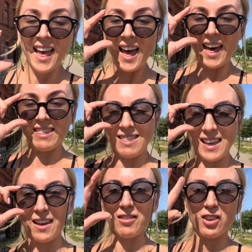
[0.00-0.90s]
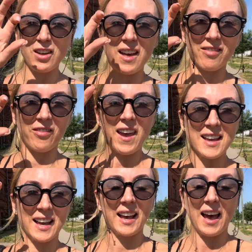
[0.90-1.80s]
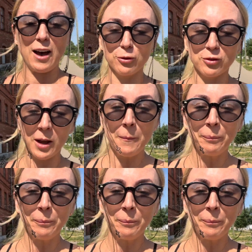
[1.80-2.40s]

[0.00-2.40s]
And then they give you their fake account